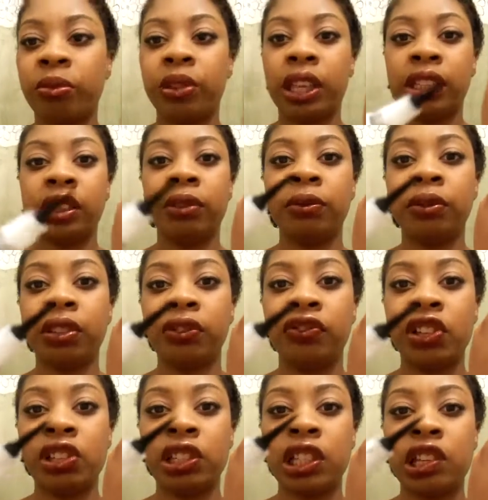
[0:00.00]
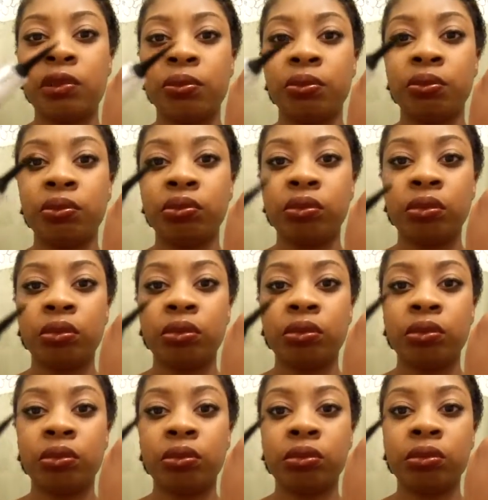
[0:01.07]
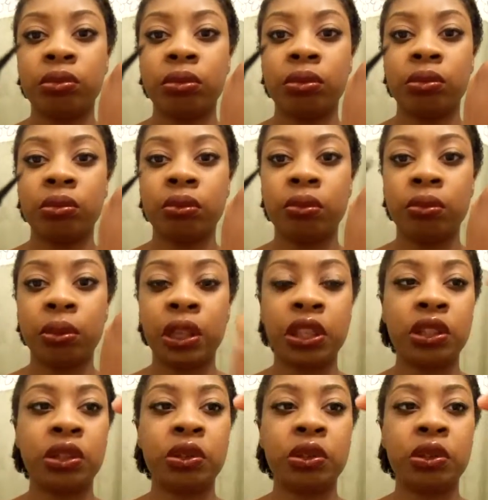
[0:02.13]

like the the felt tip pin